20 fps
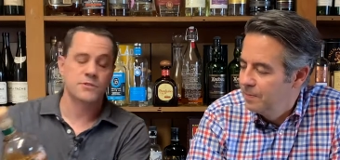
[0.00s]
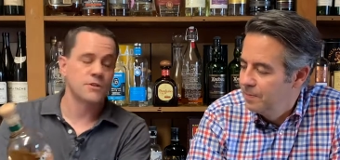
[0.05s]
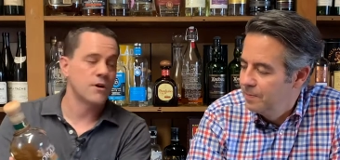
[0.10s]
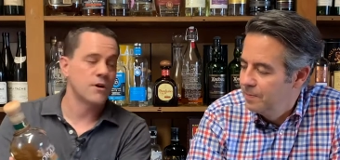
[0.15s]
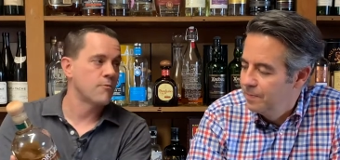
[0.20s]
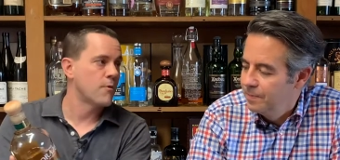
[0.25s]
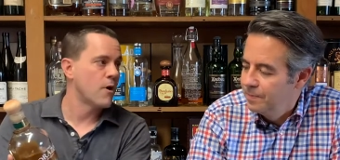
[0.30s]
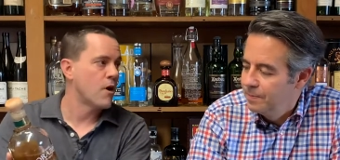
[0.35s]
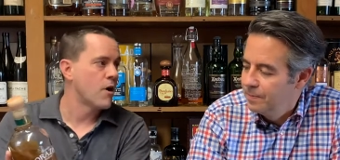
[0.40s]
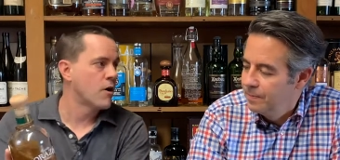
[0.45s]

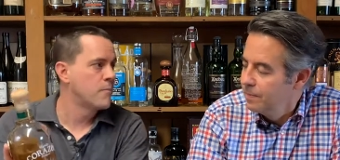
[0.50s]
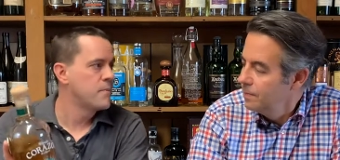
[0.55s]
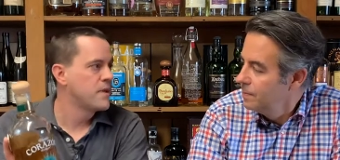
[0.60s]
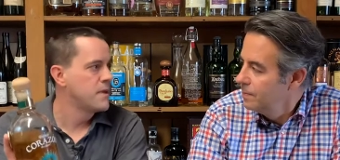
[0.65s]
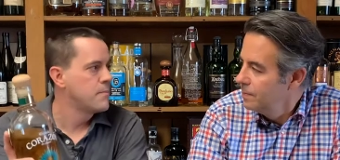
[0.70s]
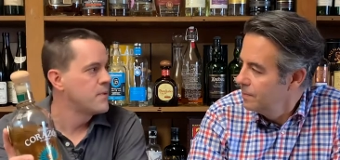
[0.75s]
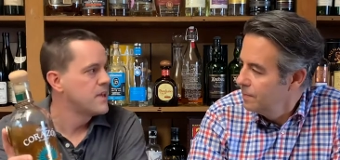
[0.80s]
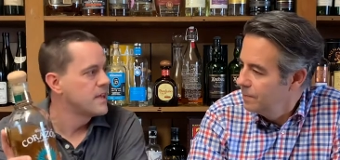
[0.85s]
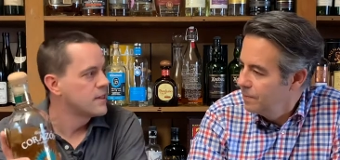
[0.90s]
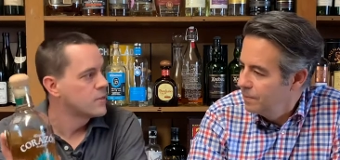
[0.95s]
Speaker 1: our
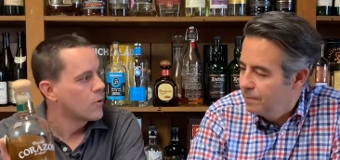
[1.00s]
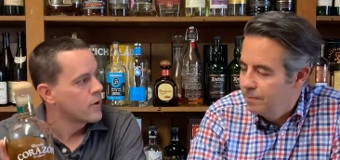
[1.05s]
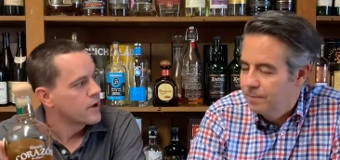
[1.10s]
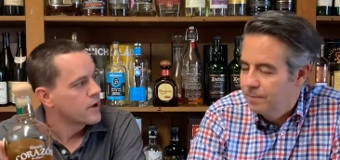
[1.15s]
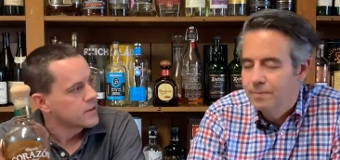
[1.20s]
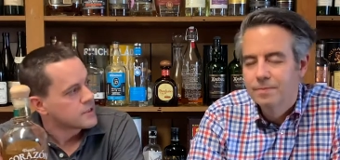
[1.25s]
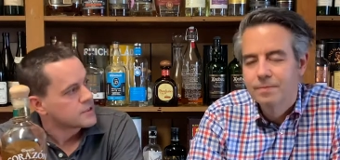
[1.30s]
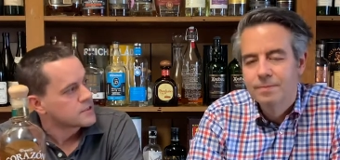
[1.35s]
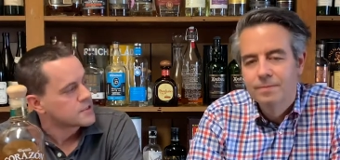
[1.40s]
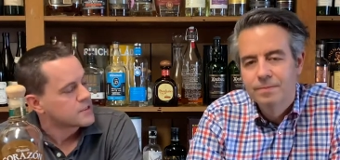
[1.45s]
RBB
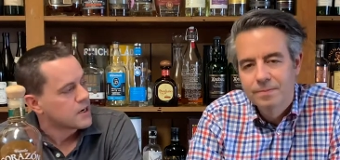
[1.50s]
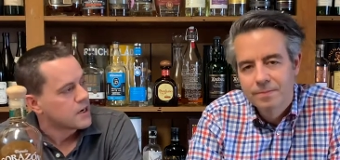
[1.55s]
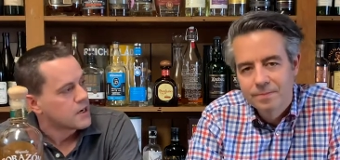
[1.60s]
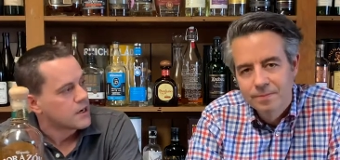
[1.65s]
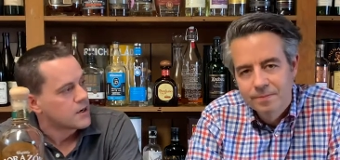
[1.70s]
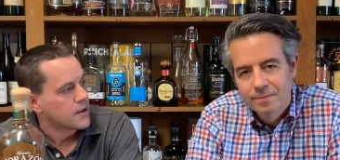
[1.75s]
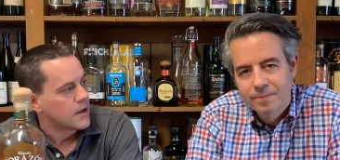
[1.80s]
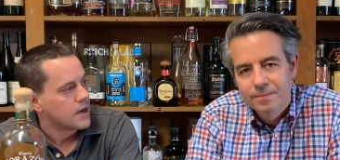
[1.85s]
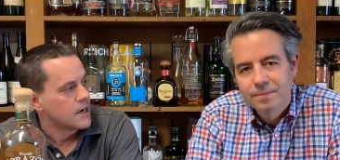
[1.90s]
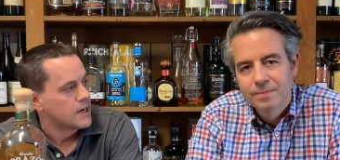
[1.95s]
loyalist,
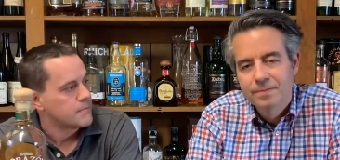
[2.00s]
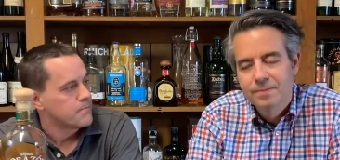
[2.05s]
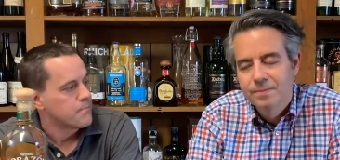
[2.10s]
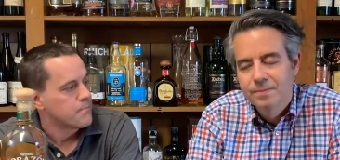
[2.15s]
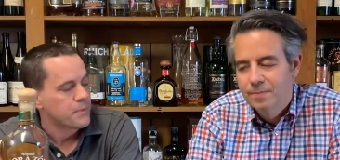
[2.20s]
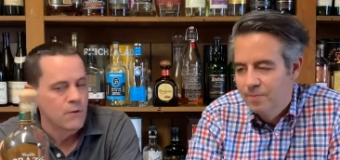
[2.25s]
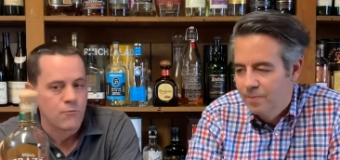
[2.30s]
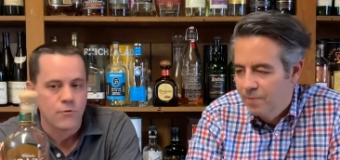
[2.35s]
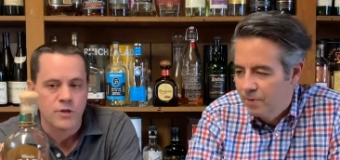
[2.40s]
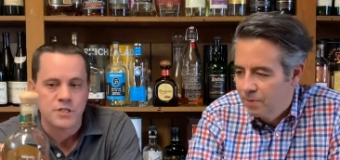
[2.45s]
uh,
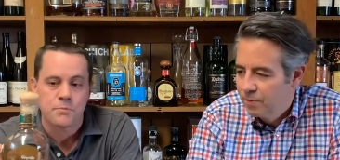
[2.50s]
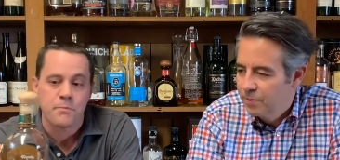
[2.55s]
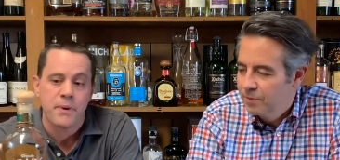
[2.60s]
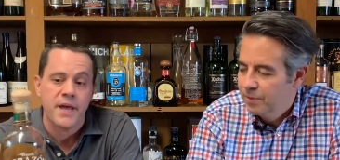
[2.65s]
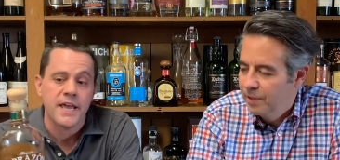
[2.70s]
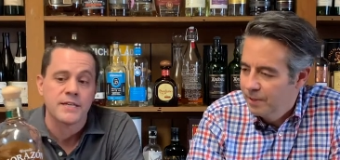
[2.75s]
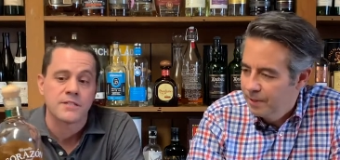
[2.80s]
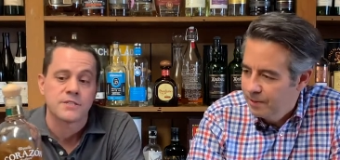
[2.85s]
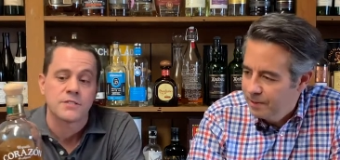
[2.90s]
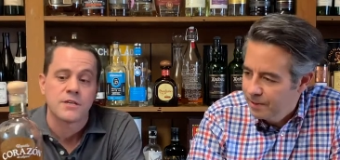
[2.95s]
um, Rich
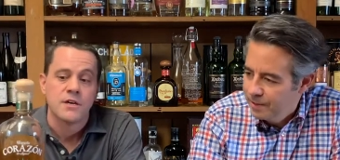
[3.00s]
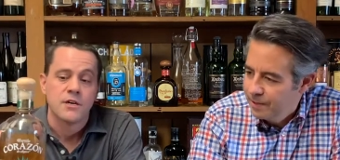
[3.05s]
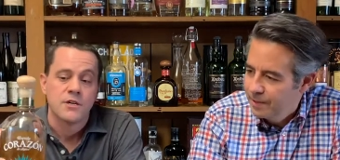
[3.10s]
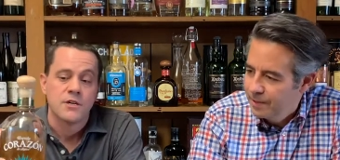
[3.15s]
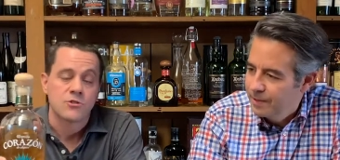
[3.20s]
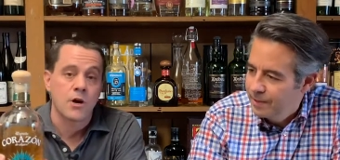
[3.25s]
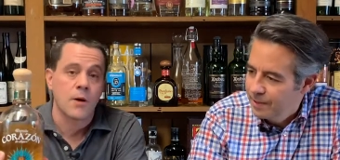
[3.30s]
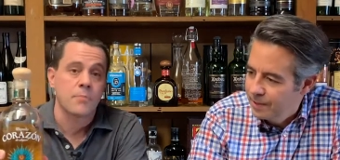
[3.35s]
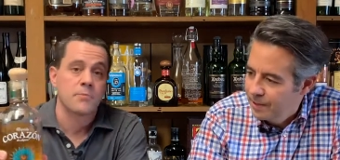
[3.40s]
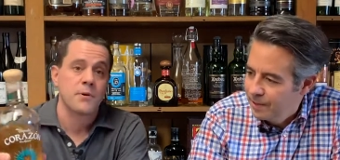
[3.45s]
Pace,
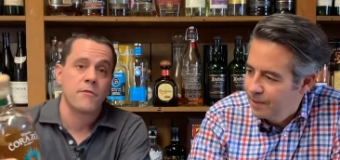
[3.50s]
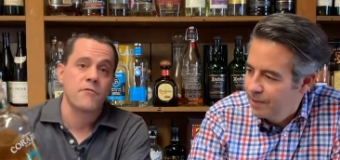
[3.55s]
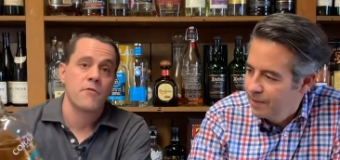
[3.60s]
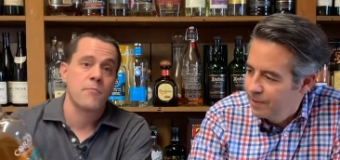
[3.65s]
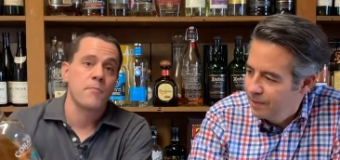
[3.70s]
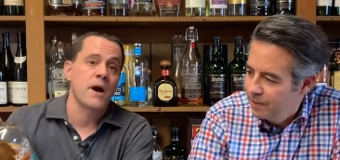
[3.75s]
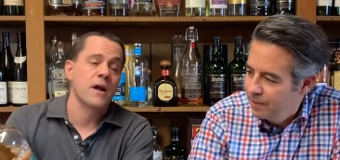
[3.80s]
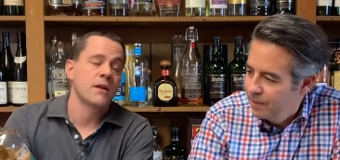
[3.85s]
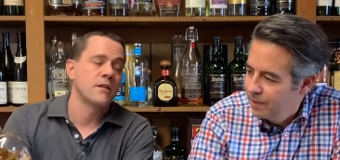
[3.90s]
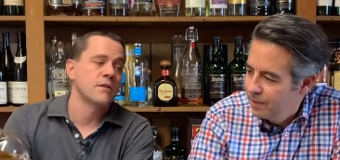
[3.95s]
dropped off a
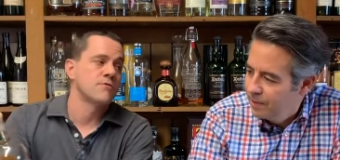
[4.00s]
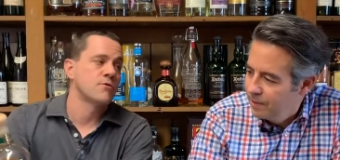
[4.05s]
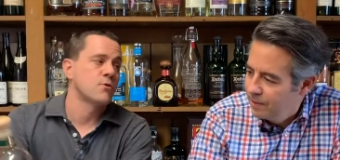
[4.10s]
bottle of